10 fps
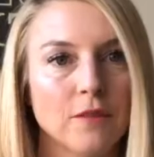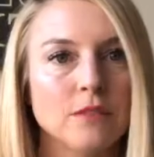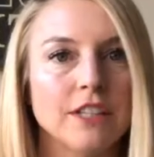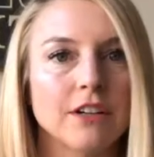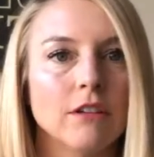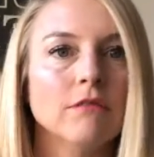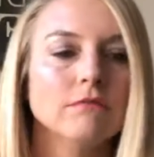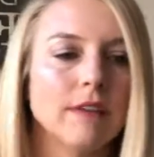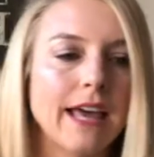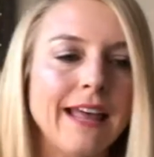from 0
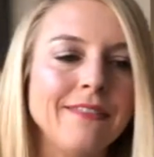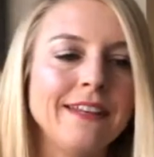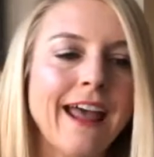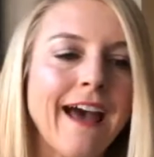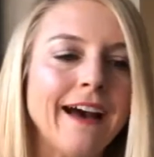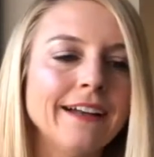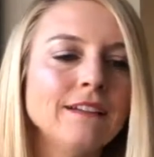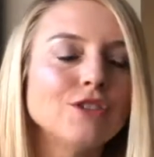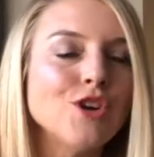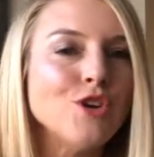and then add.
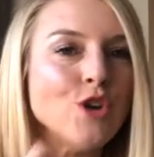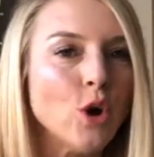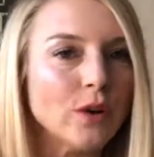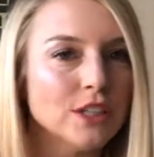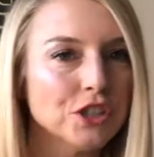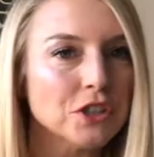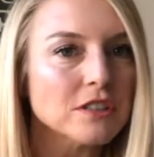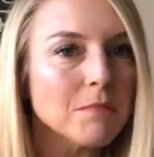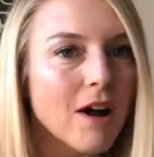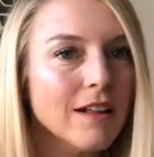Notice your
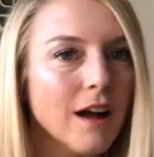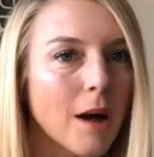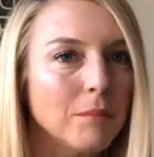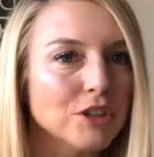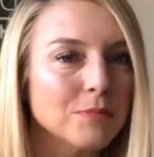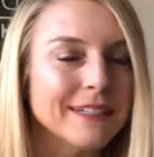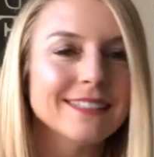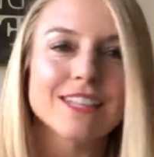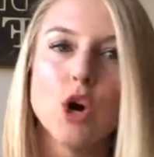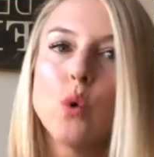small
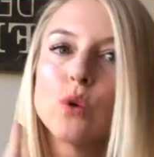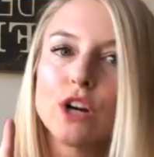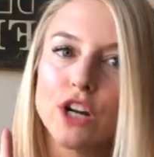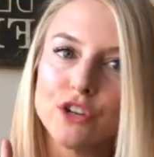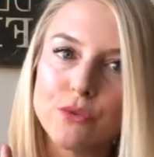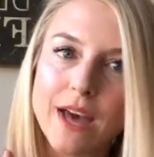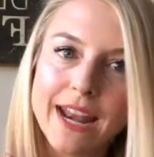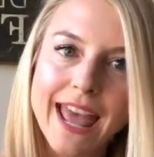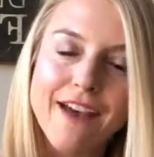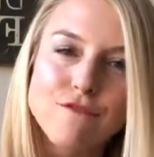accomplishments. We're going to do
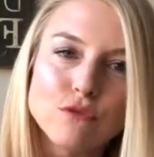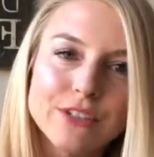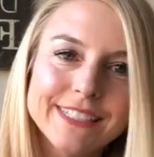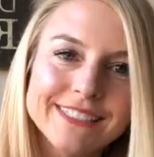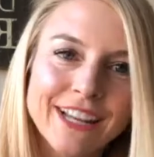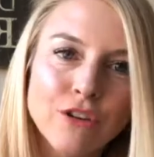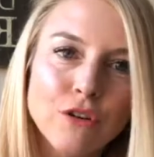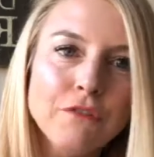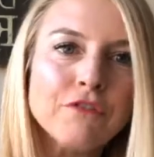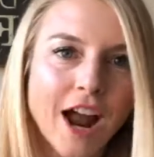that every
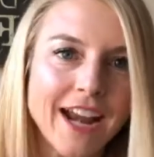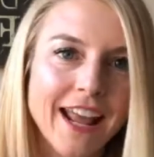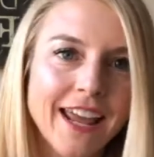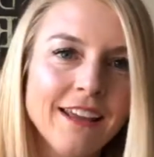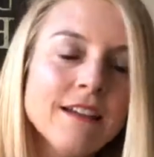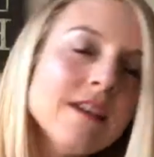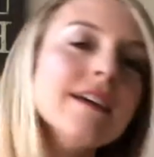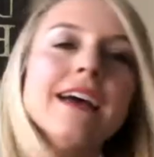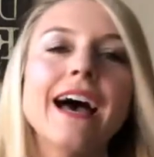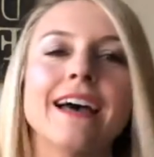single Friday,
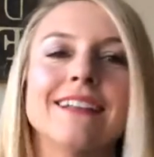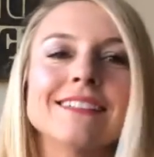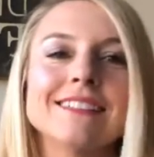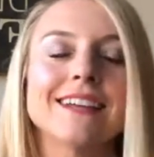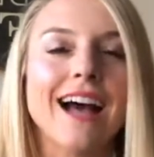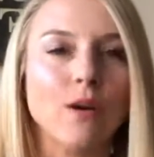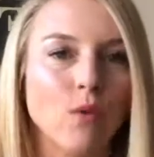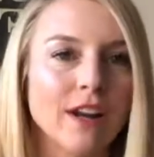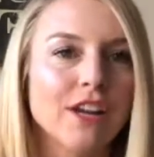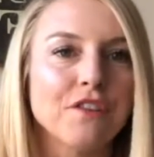and I
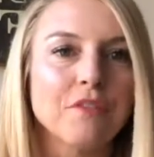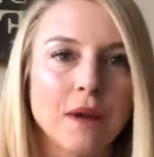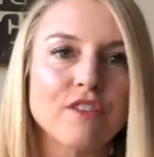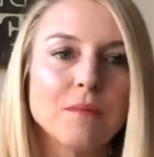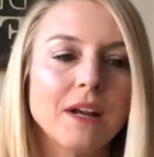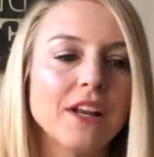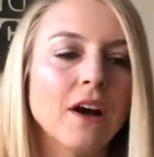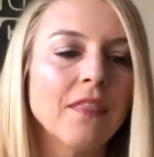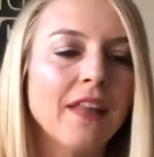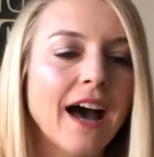want to hear from everybody
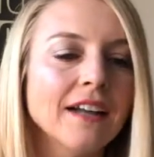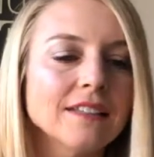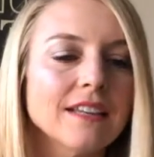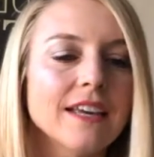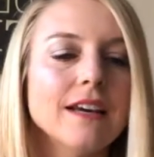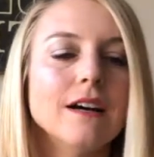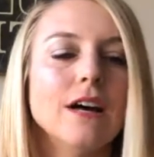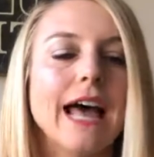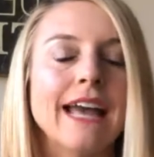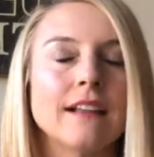on that.
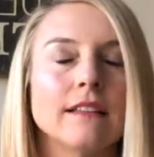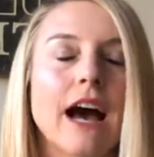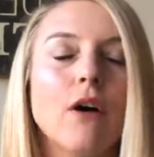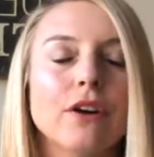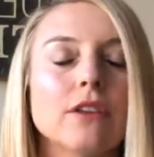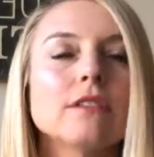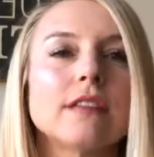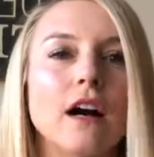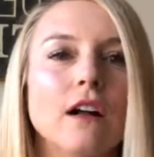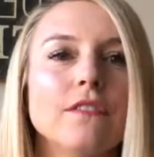And allow
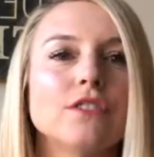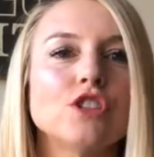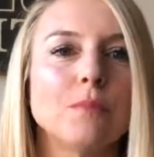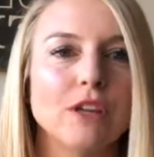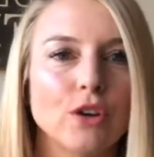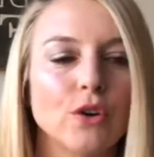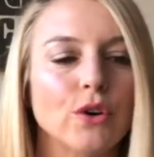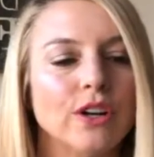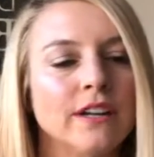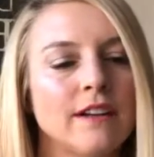yourself to be
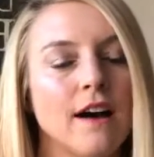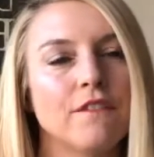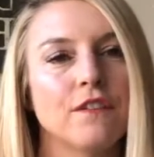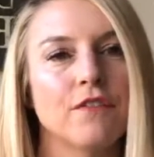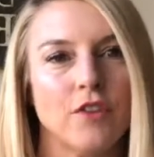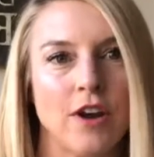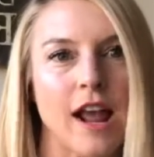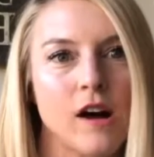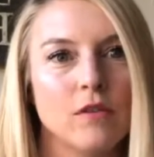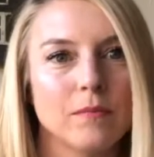good enough for
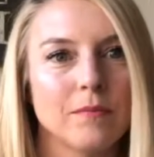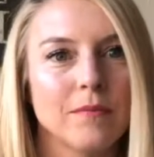now.